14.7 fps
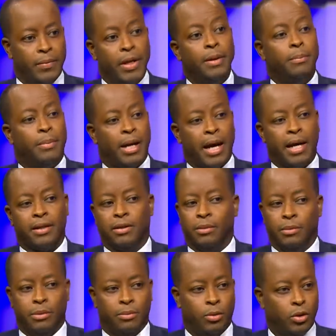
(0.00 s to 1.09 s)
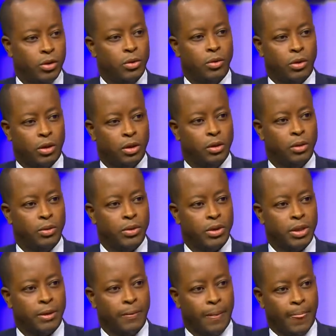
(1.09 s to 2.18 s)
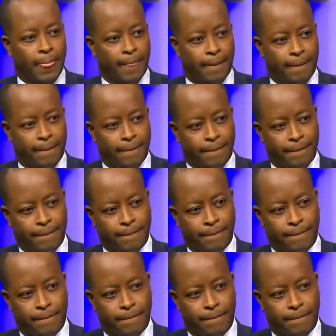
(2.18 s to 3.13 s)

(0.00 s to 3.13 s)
impasse to be brought to a close. Yeah, you know,